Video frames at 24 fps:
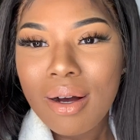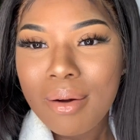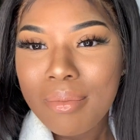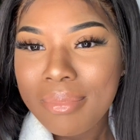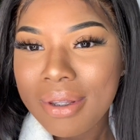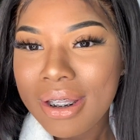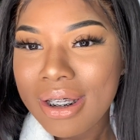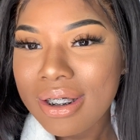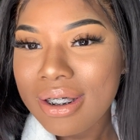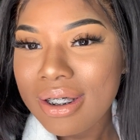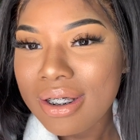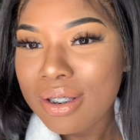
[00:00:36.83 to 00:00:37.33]

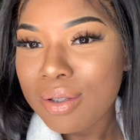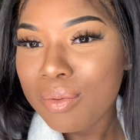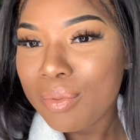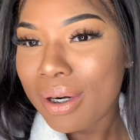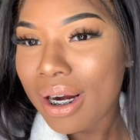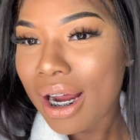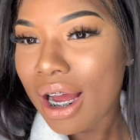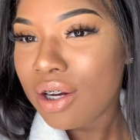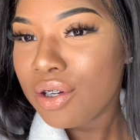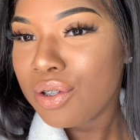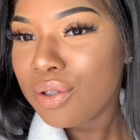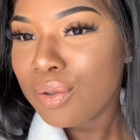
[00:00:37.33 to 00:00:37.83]
this is what
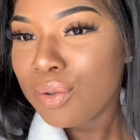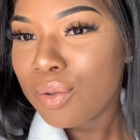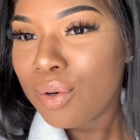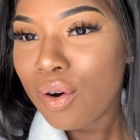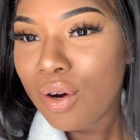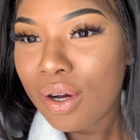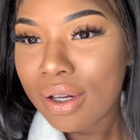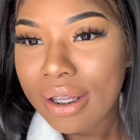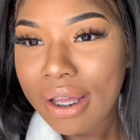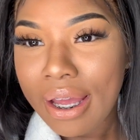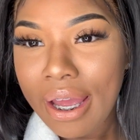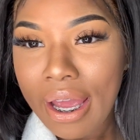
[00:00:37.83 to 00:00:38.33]
I do
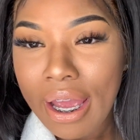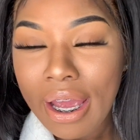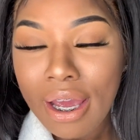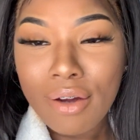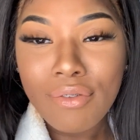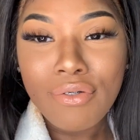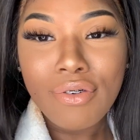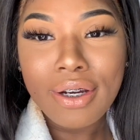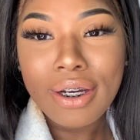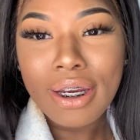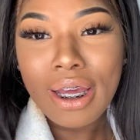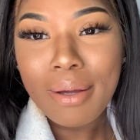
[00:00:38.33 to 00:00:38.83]
on an
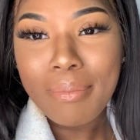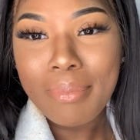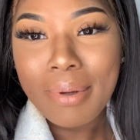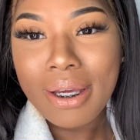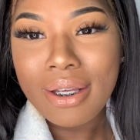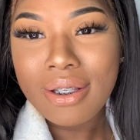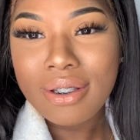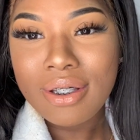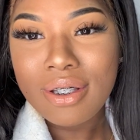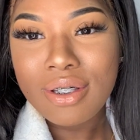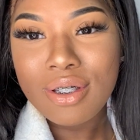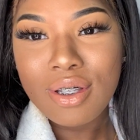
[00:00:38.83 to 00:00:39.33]
everyday
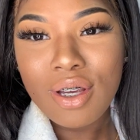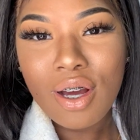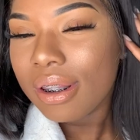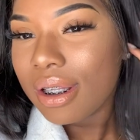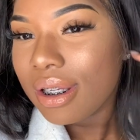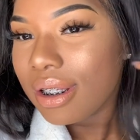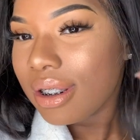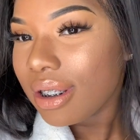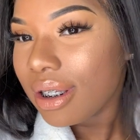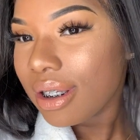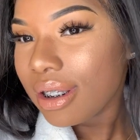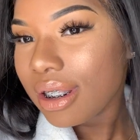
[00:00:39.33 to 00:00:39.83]
basis, y'all.
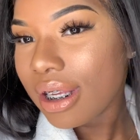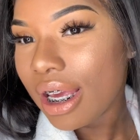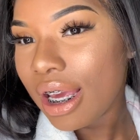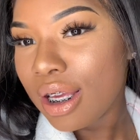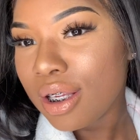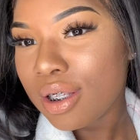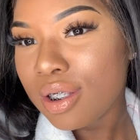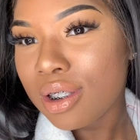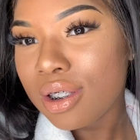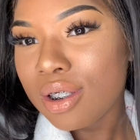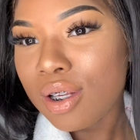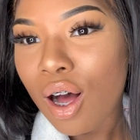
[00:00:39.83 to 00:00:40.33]
This is a
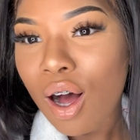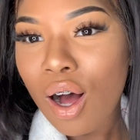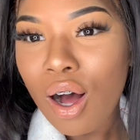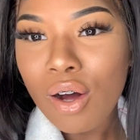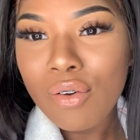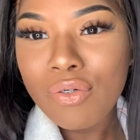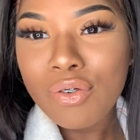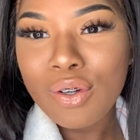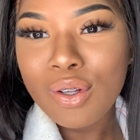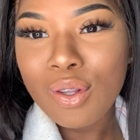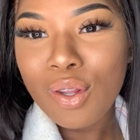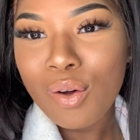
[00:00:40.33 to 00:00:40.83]

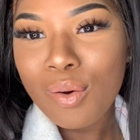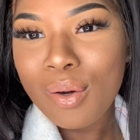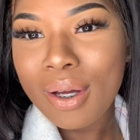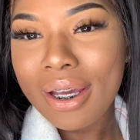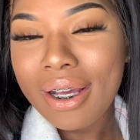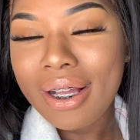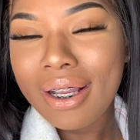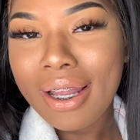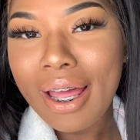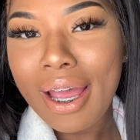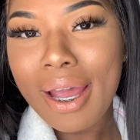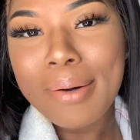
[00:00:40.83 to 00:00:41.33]
soft, glowy,
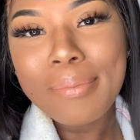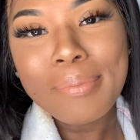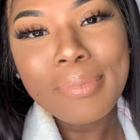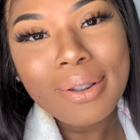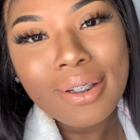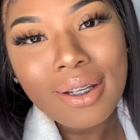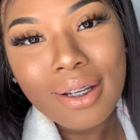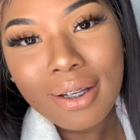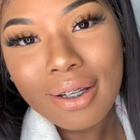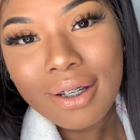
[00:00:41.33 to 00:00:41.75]
glam look.